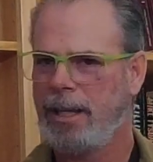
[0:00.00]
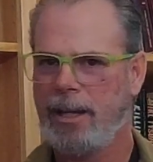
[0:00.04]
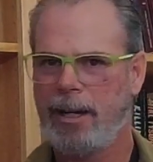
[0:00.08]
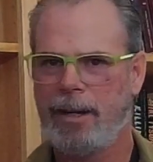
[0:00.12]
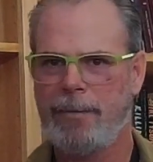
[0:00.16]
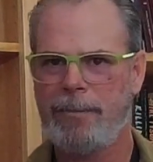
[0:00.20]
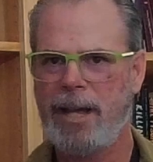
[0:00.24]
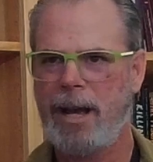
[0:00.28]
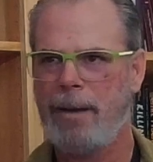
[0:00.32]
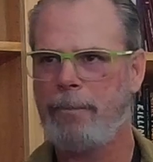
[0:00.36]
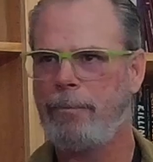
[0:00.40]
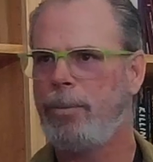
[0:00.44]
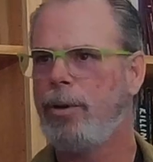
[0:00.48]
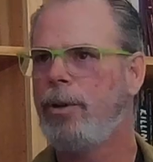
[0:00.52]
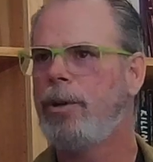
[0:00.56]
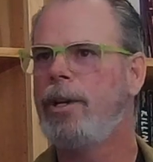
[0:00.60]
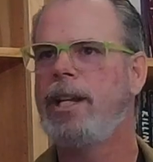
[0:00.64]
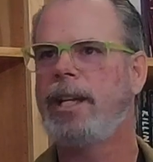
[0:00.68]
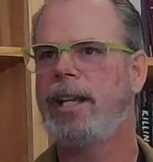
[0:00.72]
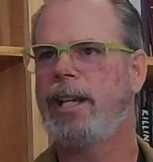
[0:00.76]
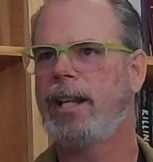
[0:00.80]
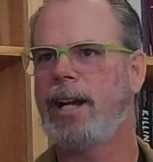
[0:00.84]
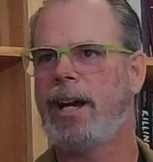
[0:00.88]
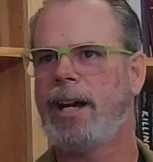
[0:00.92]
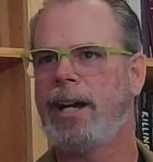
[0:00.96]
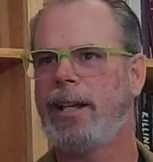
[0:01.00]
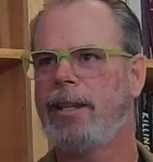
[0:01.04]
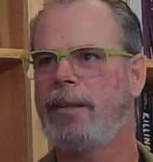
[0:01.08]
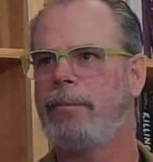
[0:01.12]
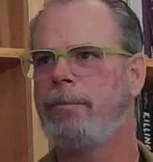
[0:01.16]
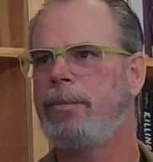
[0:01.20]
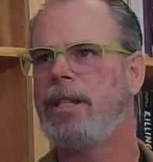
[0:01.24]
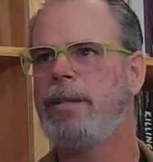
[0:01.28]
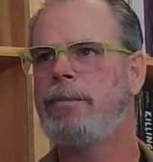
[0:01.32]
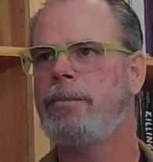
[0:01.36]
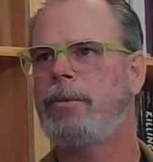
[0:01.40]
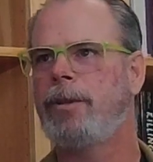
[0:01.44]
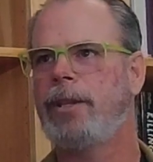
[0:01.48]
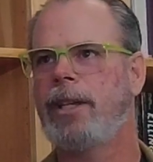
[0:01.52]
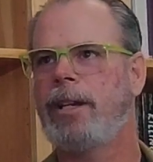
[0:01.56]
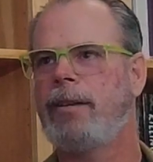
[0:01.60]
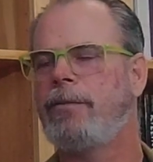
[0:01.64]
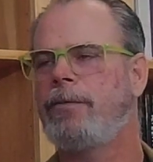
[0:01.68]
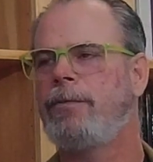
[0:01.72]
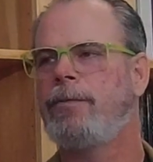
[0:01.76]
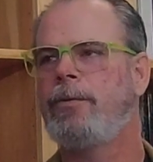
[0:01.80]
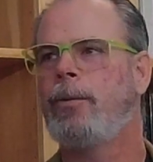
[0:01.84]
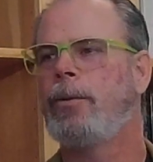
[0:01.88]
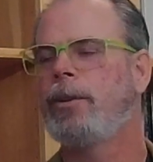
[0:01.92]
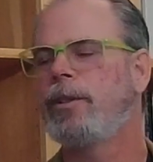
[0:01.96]
I'm not putting it on the people that
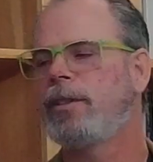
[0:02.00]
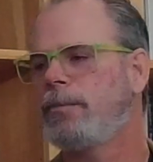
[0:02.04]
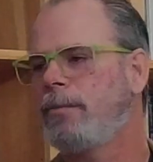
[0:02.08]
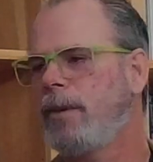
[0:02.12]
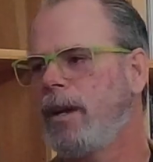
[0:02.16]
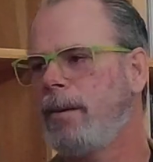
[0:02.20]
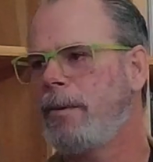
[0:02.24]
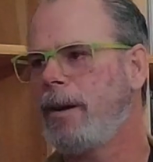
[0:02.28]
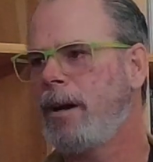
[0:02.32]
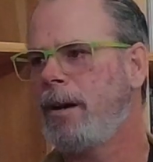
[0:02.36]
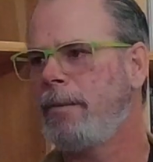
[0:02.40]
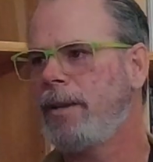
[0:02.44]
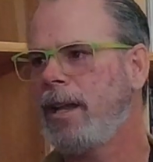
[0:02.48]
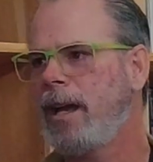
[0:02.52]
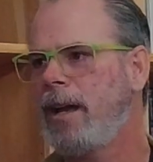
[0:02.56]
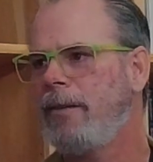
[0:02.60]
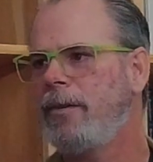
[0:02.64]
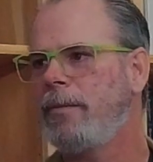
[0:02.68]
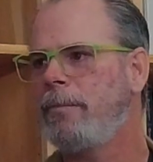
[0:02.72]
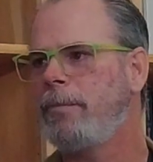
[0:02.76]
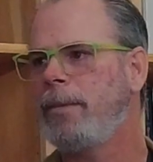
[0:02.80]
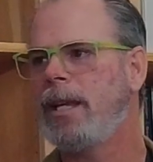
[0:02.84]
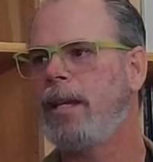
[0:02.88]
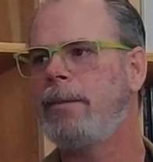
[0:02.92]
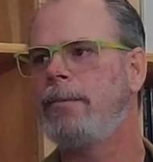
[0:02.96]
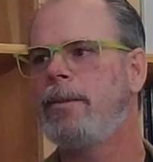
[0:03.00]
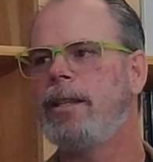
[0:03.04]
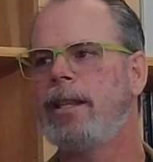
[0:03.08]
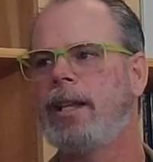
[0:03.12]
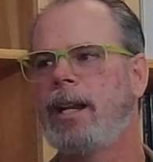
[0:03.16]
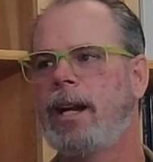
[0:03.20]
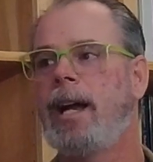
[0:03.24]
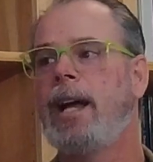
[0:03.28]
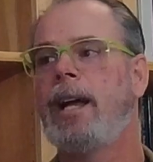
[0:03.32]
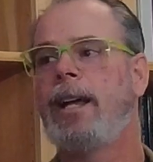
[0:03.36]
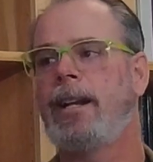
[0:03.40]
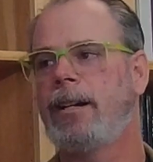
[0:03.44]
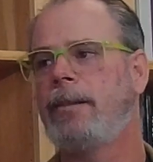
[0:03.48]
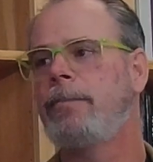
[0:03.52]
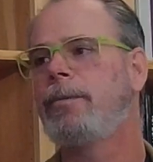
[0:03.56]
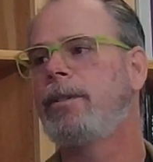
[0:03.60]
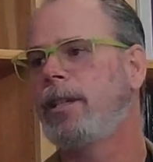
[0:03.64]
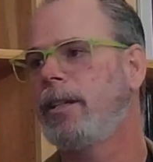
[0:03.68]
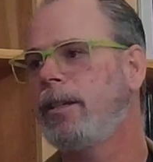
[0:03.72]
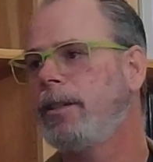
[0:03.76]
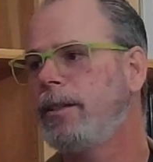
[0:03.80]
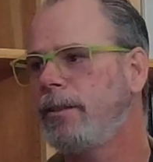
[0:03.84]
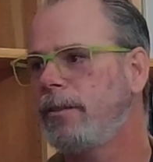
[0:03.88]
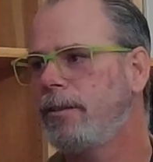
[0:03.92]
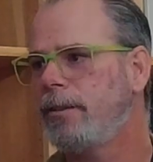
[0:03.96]
forced my mom to have a baby that I ended up
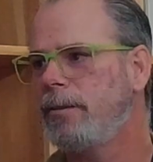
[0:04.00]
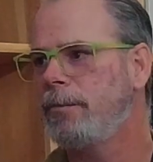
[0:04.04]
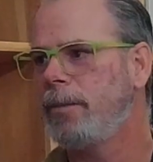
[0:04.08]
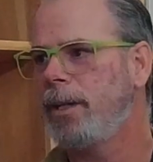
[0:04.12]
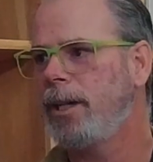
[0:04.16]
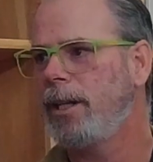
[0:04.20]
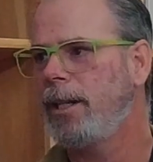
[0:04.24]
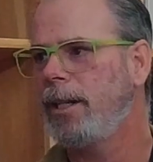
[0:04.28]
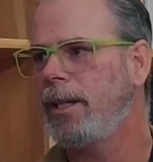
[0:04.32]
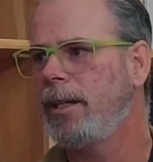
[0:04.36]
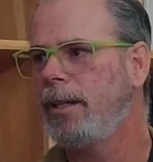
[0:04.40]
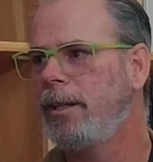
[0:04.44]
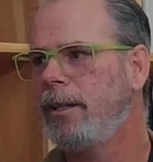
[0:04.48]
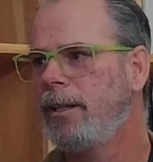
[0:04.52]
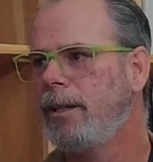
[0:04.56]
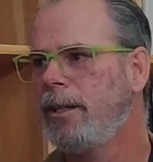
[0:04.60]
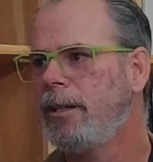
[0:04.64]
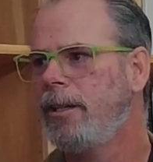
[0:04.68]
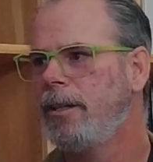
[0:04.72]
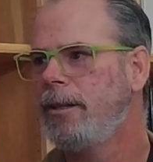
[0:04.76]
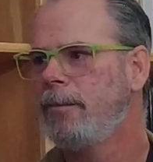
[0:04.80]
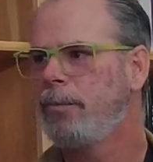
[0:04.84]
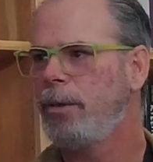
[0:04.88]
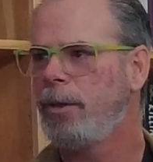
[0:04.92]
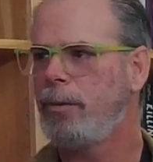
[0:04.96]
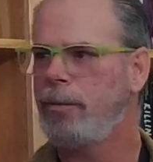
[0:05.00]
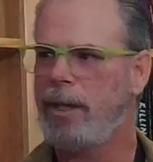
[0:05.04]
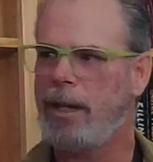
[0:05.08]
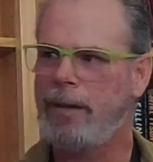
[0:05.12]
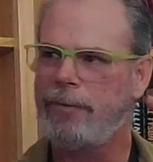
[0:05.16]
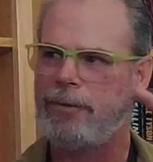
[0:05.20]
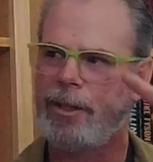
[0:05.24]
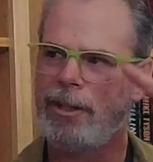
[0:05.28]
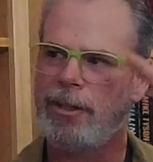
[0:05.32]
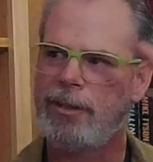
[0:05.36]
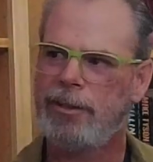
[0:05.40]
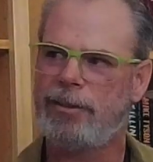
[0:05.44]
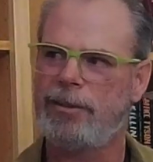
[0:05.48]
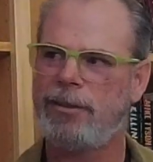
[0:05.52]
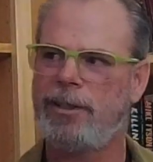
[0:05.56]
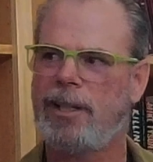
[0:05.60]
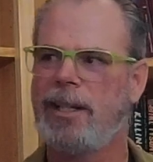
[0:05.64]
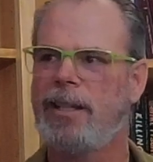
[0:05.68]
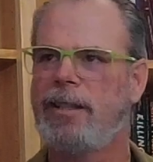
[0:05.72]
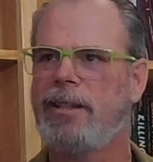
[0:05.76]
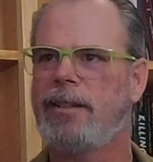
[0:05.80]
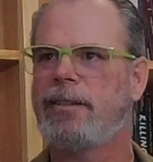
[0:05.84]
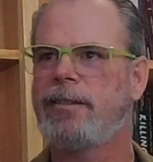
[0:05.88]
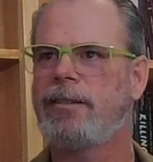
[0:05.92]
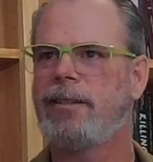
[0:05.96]
killing somebody. But we have to
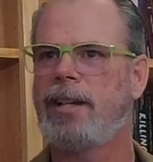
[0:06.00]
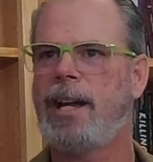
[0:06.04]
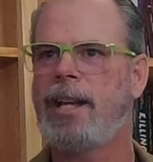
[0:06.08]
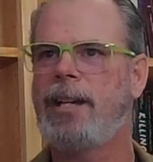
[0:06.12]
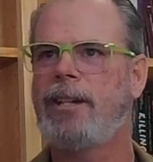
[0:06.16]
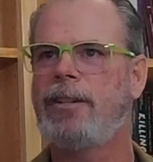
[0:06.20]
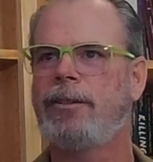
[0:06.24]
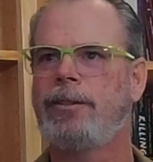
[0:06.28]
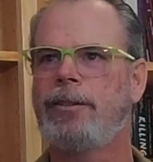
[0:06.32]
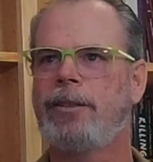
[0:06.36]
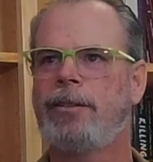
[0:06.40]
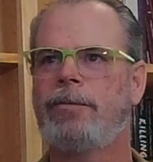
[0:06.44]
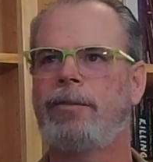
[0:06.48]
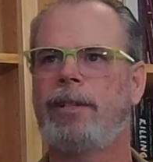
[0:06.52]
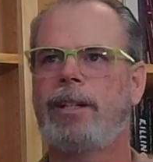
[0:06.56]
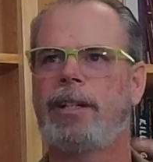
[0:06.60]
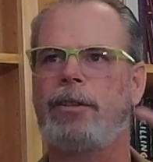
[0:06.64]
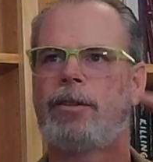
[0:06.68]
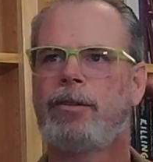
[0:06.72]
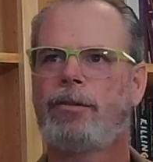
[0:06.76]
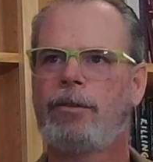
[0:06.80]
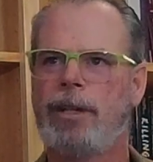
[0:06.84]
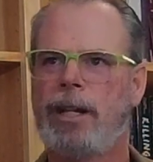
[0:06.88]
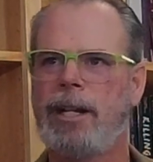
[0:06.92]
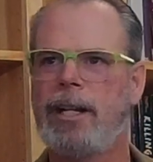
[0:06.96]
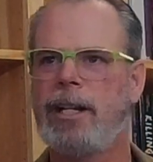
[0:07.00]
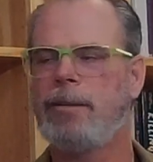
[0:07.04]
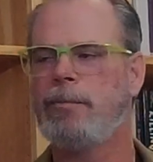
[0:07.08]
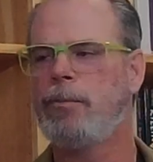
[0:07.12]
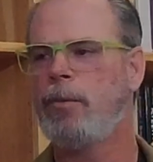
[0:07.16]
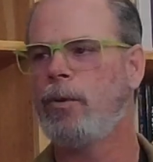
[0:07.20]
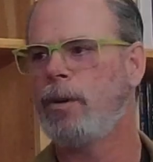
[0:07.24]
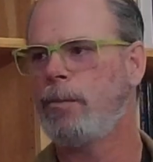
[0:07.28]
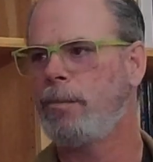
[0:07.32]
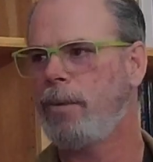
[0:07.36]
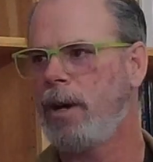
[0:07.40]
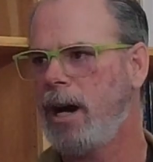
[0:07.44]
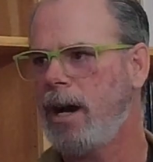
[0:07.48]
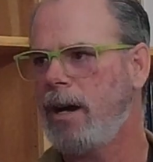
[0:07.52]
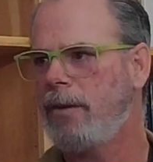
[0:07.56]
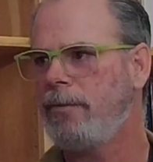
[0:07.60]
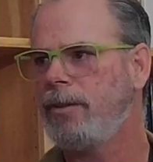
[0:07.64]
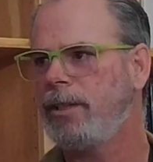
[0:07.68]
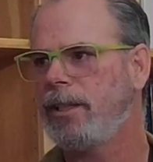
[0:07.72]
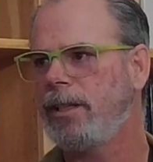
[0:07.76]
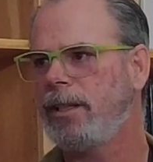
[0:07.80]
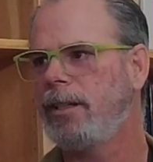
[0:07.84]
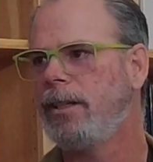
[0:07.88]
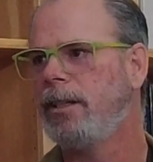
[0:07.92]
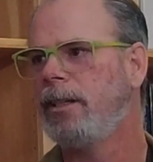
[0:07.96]
understand the cycle of like creating more
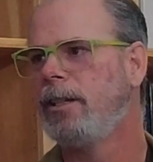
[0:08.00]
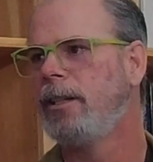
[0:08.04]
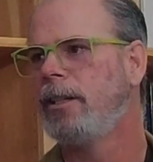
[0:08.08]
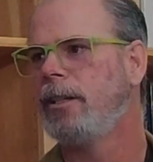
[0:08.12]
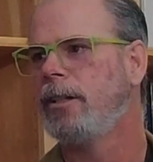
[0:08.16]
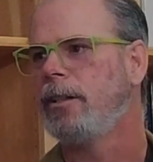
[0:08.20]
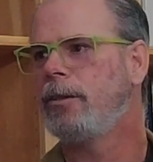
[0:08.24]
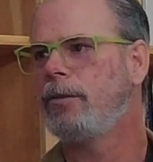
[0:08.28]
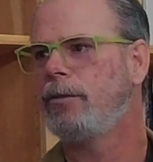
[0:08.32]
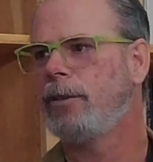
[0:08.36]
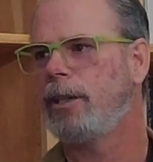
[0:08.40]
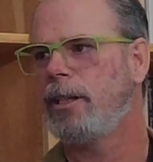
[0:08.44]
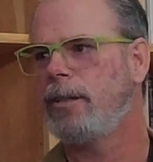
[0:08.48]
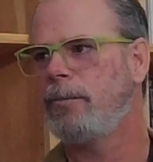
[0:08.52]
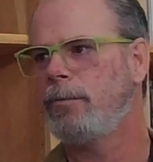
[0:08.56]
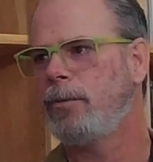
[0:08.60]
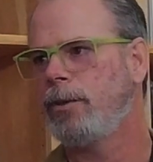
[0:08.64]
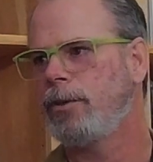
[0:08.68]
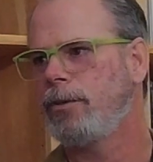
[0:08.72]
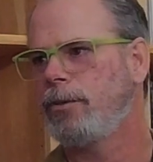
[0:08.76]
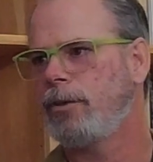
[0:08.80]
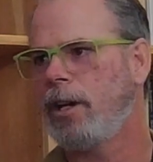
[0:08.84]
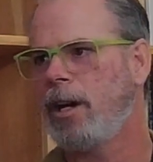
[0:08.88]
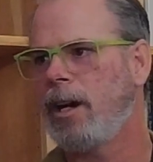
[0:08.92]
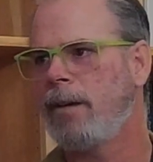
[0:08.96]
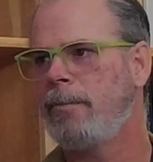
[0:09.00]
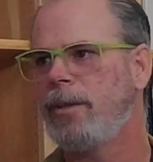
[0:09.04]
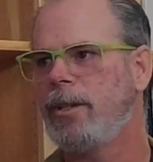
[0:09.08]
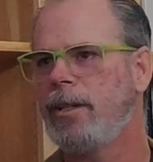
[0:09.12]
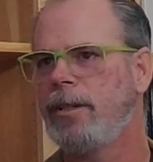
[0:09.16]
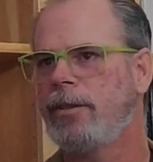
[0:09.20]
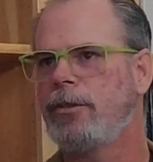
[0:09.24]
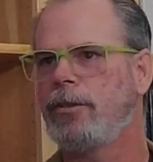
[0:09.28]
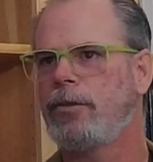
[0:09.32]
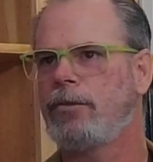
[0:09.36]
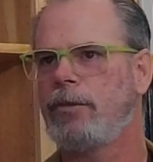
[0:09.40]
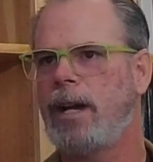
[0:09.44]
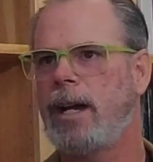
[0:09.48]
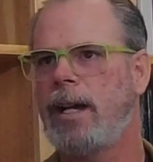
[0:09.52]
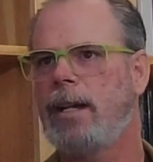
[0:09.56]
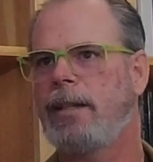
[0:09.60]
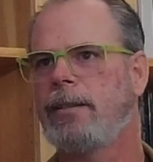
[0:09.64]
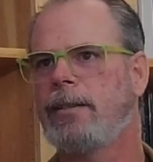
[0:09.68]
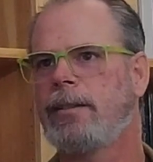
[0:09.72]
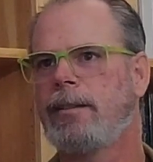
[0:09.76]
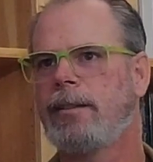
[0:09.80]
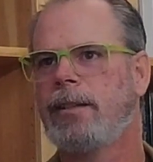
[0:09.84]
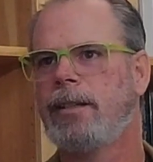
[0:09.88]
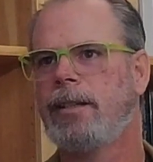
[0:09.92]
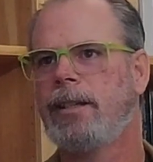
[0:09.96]
poverty and creating more trauma and
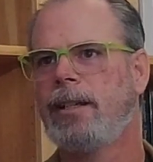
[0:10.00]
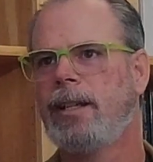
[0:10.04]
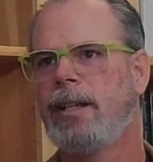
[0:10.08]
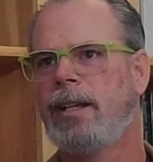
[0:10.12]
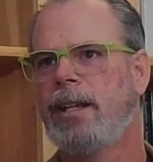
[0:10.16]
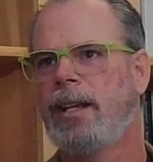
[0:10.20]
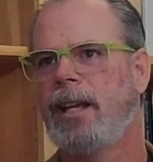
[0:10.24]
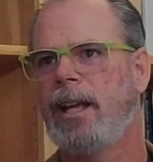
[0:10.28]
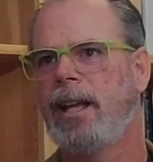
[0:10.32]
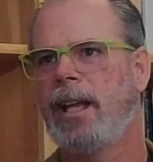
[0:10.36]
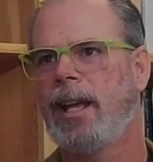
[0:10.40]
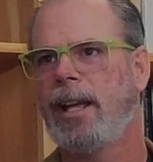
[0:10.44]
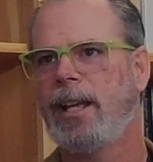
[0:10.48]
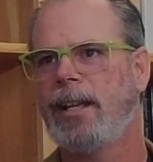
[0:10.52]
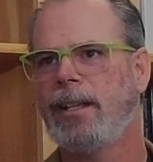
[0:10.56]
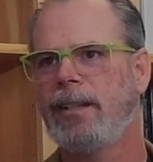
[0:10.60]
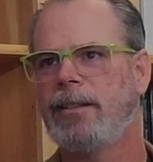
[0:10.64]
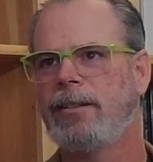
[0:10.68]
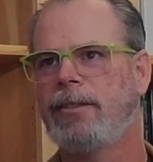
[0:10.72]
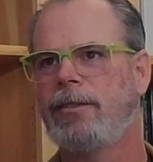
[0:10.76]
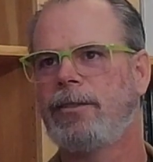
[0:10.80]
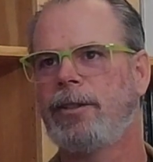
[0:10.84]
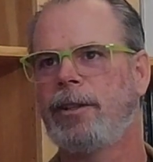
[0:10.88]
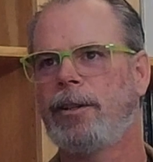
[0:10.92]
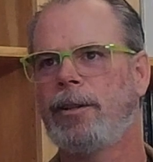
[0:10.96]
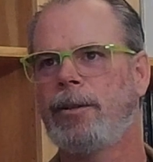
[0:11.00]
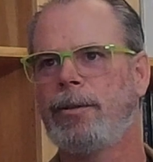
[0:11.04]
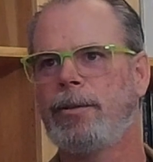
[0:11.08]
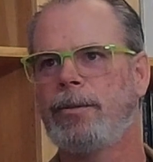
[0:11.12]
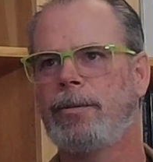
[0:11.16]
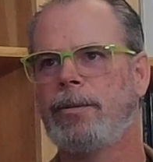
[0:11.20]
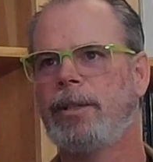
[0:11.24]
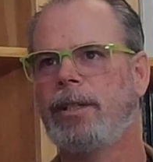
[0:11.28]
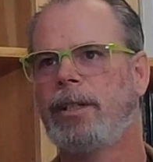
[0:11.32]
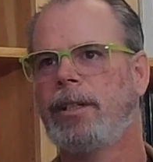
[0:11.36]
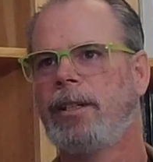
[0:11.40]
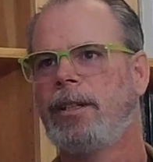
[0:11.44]
stress. And so